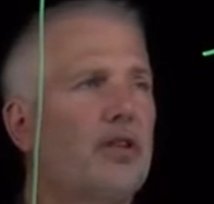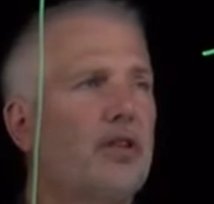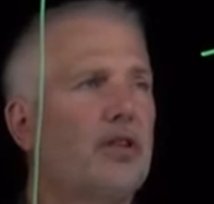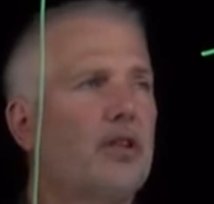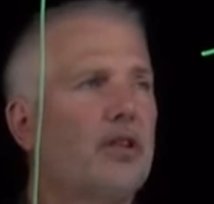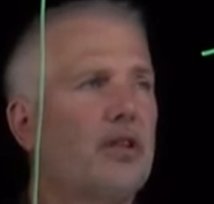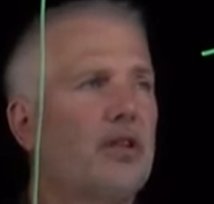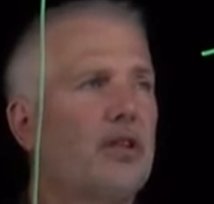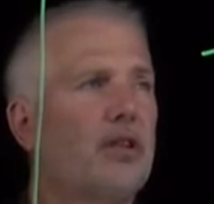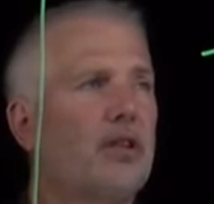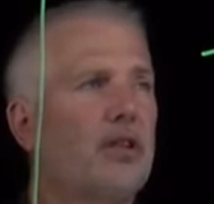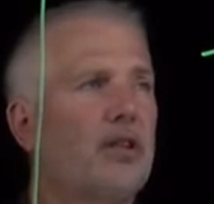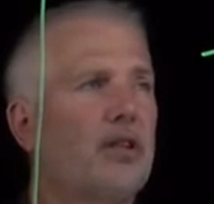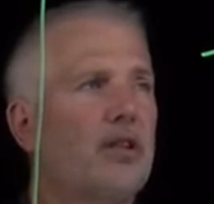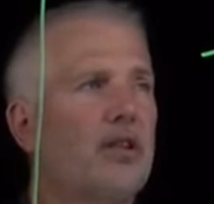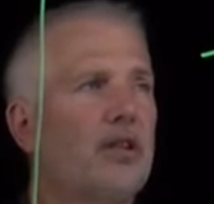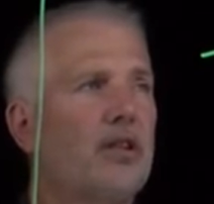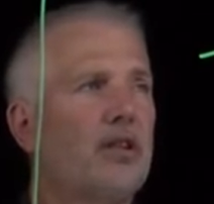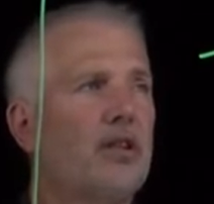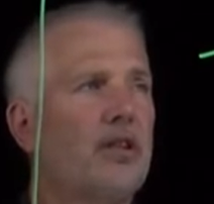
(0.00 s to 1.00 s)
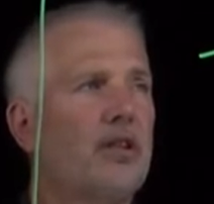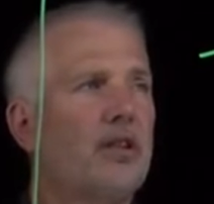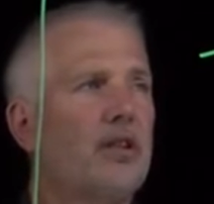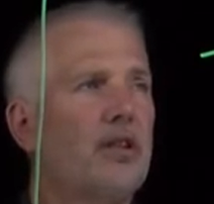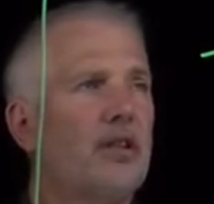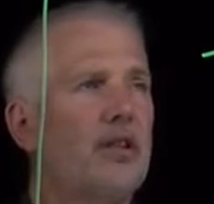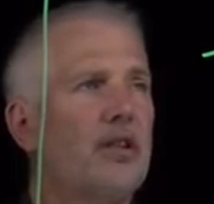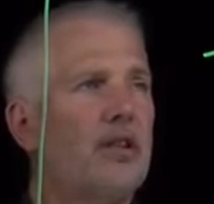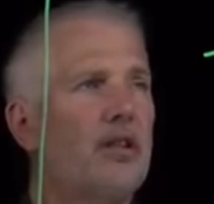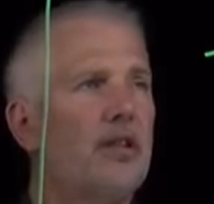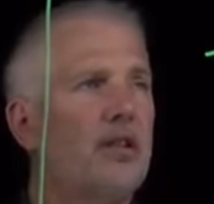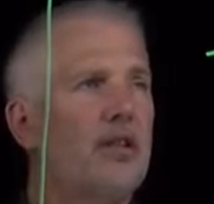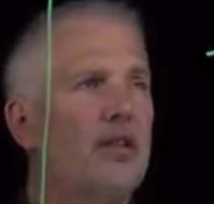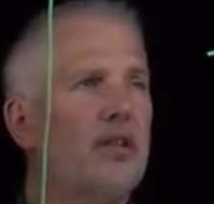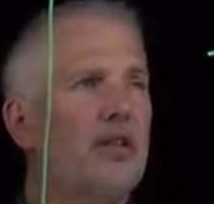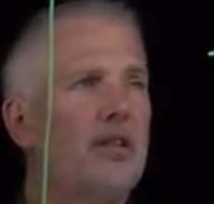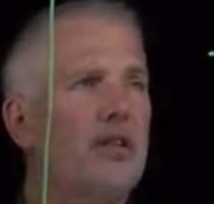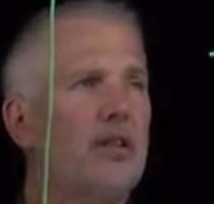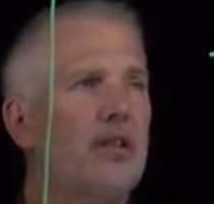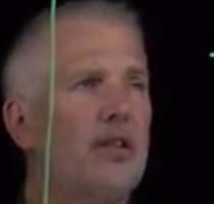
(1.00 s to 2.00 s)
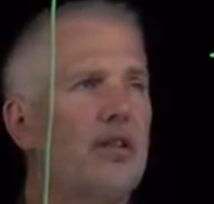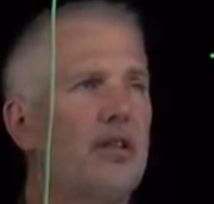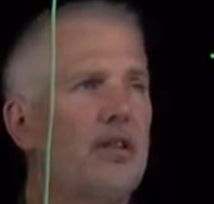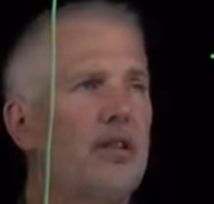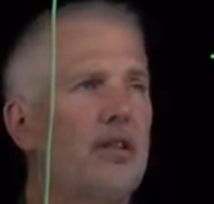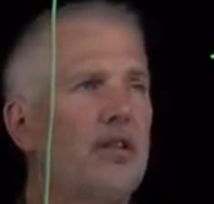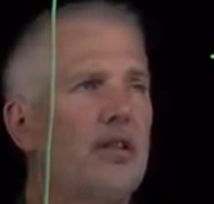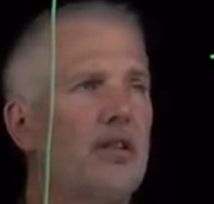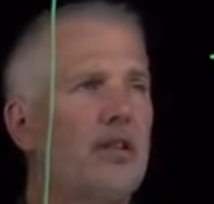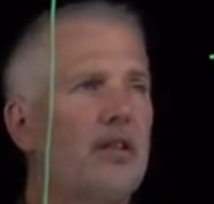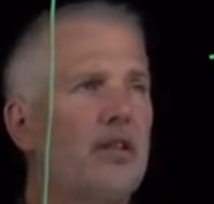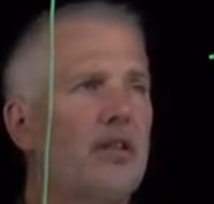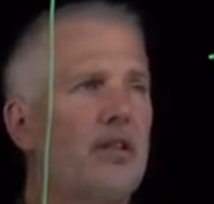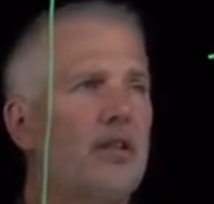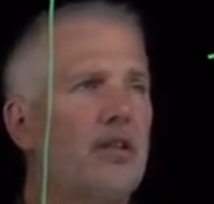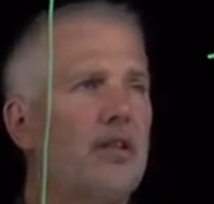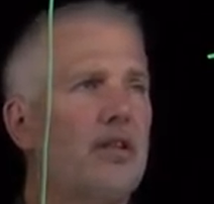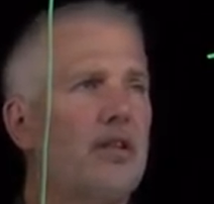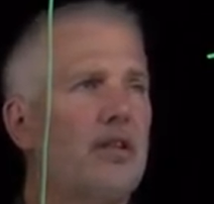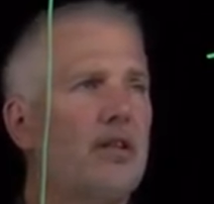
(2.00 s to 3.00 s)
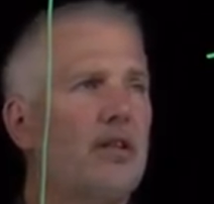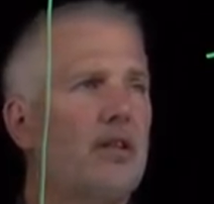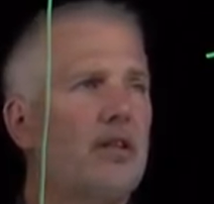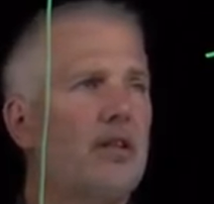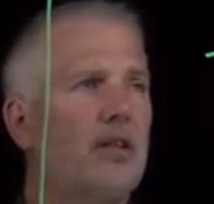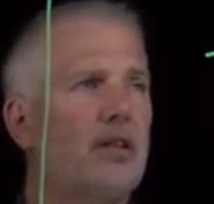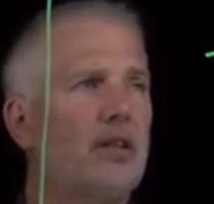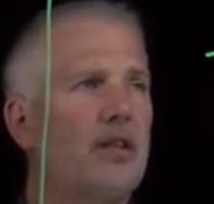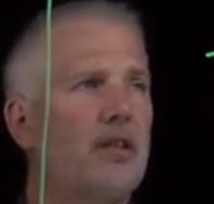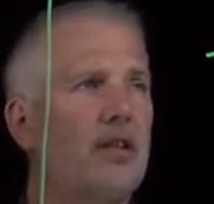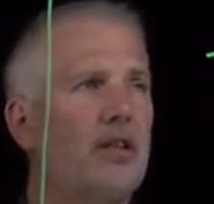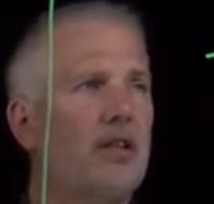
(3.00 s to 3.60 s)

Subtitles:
No one is speaking in this clip.